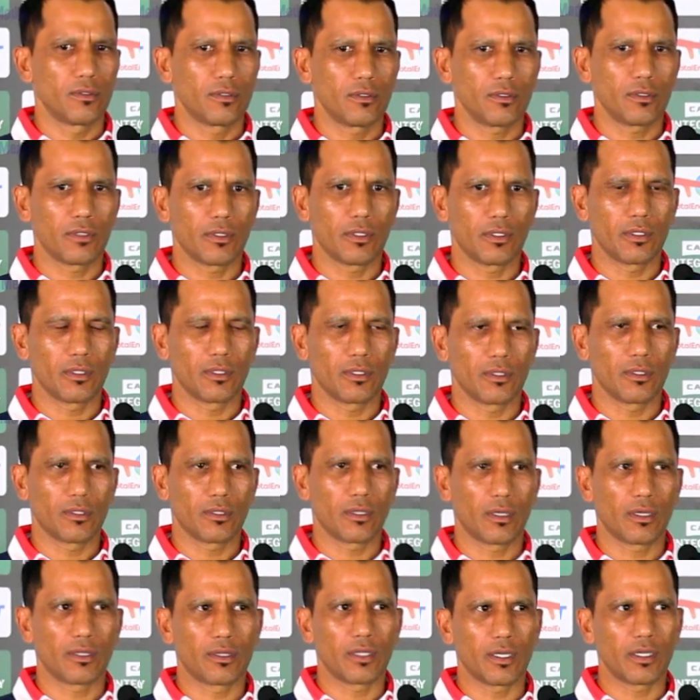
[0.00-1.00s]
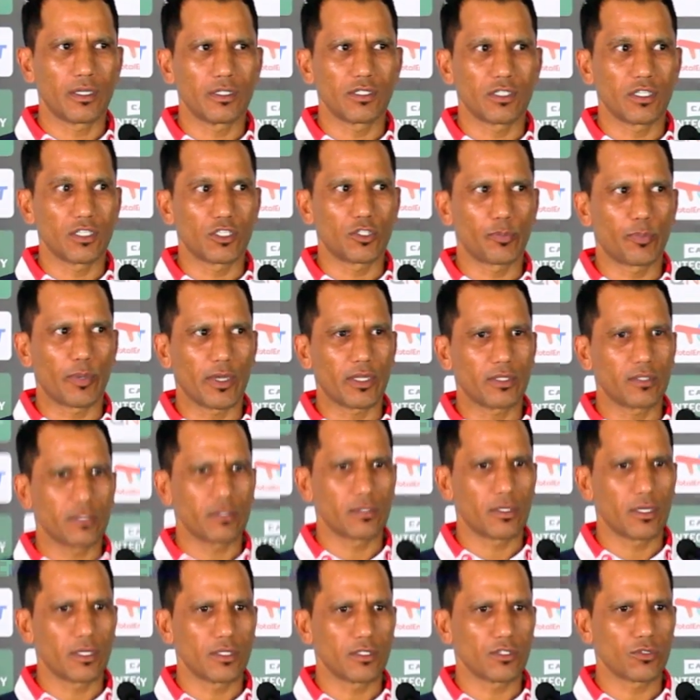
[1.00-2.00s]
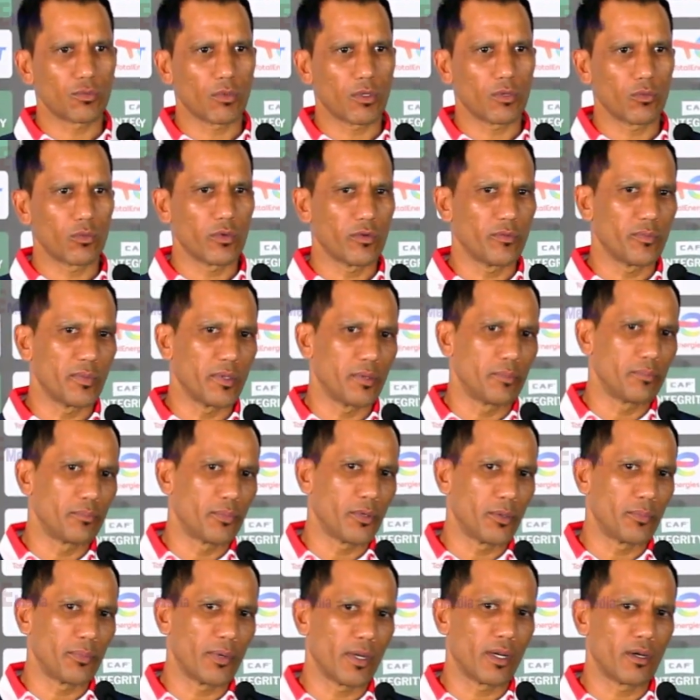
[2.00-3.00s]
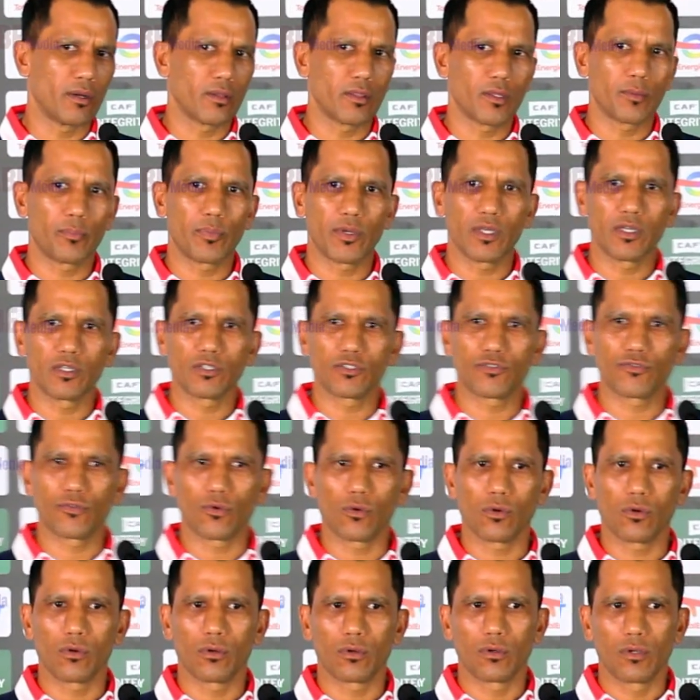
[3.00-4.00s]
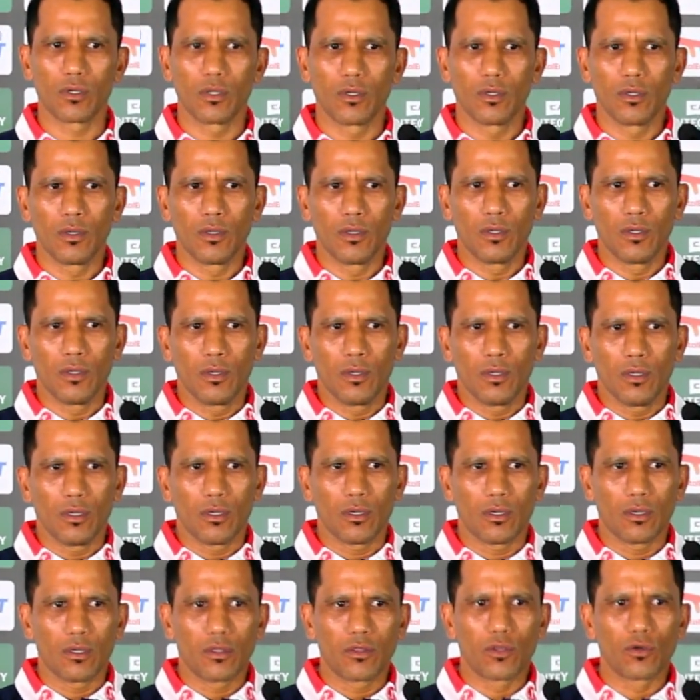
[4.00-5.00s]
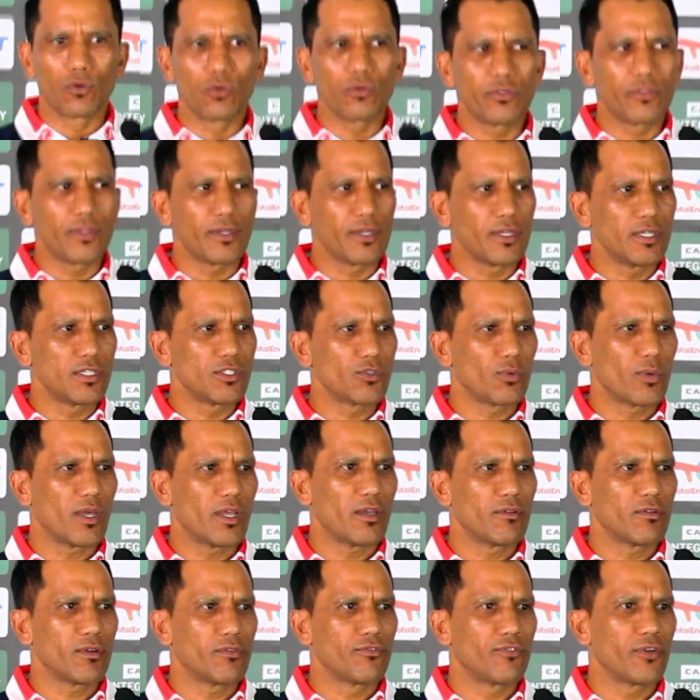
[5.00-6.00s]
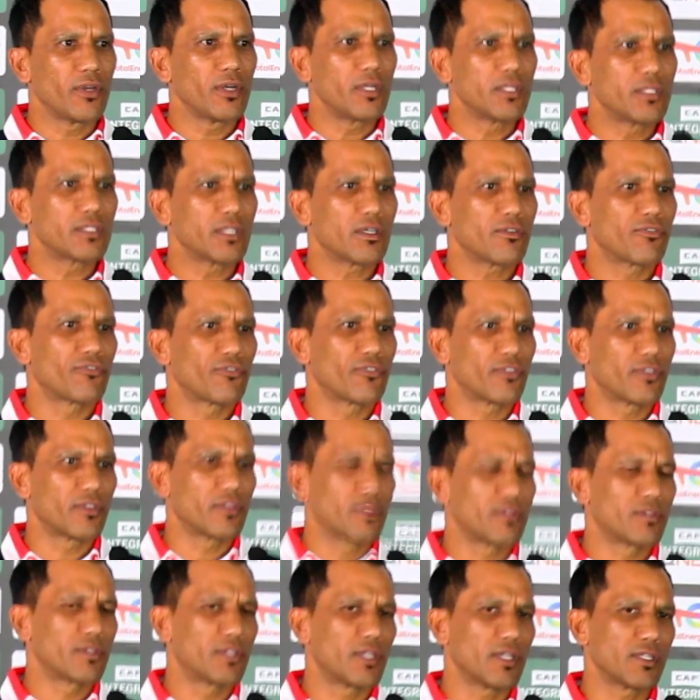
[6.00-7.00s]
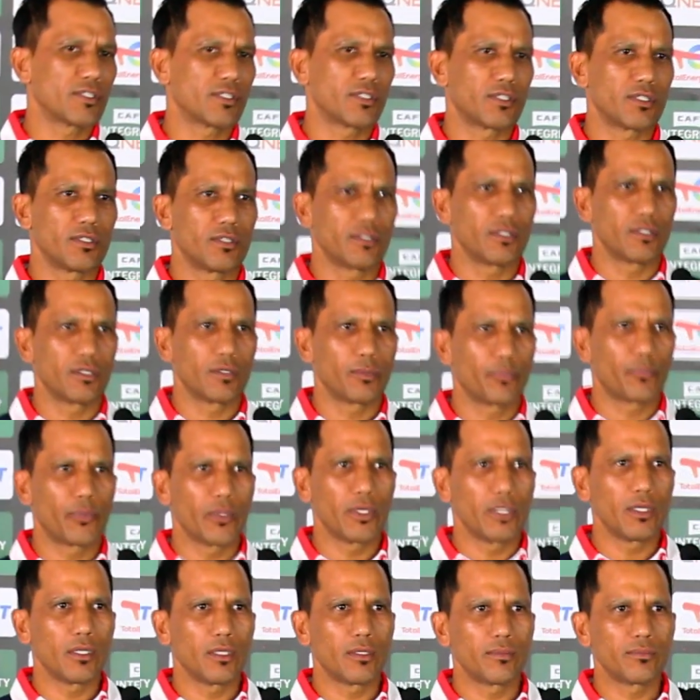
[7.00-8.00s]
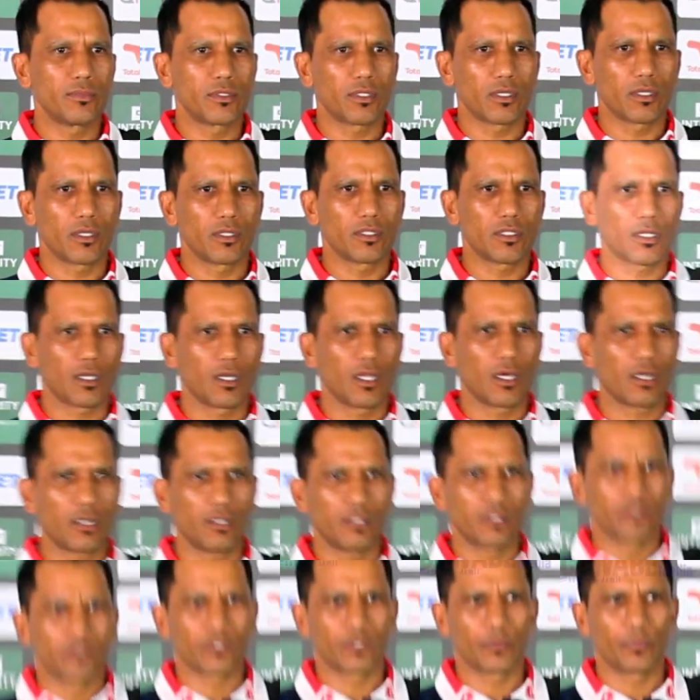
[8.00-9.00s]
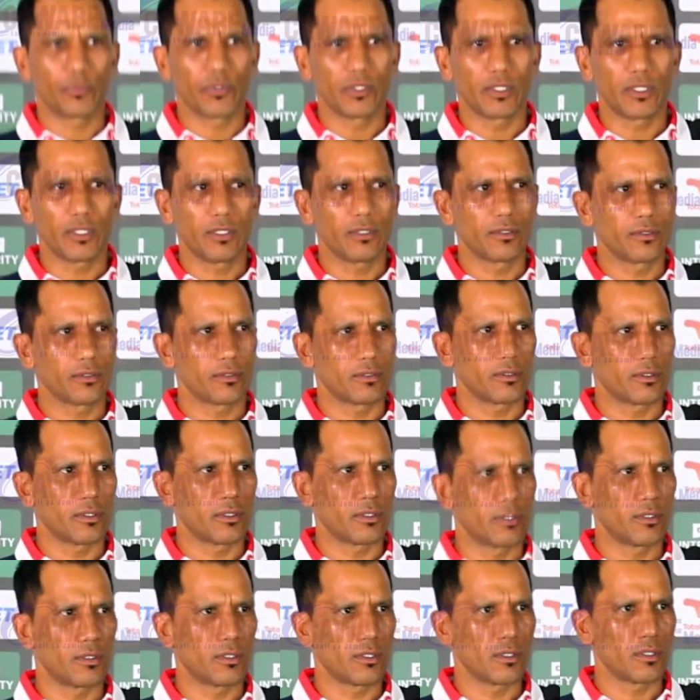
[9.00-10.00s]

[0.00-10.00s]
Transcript: and that is expected. That is what we've been preparing the players for. The good thing is we have a very tough test in the prelims against Al Ahly Tripoli, and